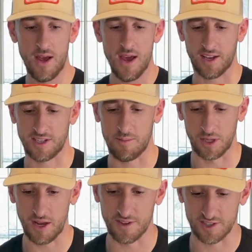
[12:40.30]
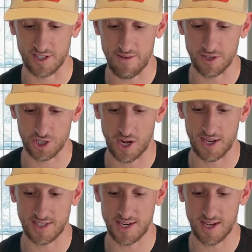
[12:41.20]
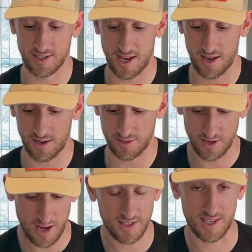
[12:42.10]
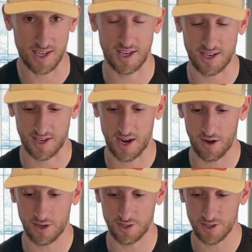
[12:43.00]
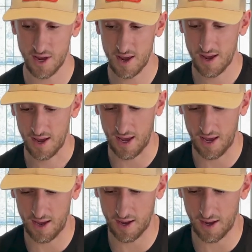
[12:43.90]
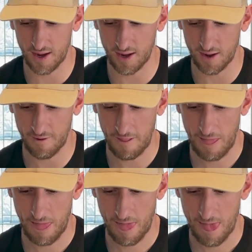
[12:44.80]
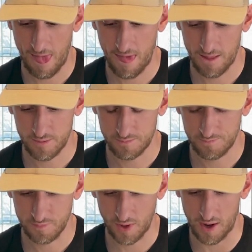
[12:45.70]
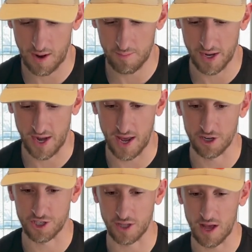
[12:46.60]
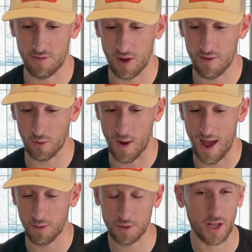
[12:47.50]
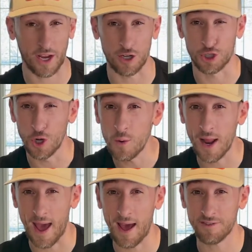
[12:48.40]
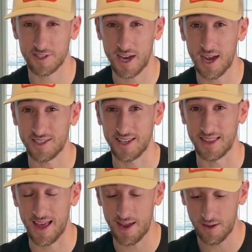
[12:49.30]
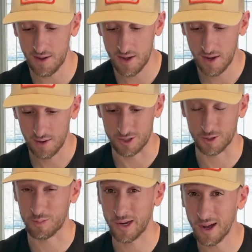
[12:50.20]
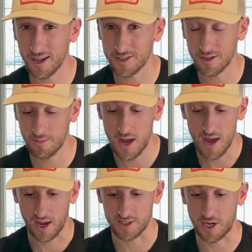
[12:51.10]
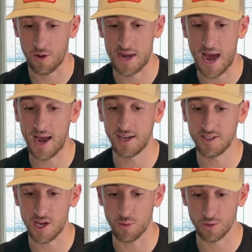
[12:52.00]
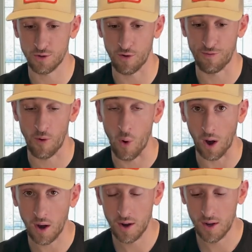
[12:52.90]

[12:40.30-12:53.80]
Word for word: because I believe the seven shot in TSS, TSS carries a uh, um, an energy level of around like a two and a half size in lead, which is pretty awesome because I know a nine is equal to a four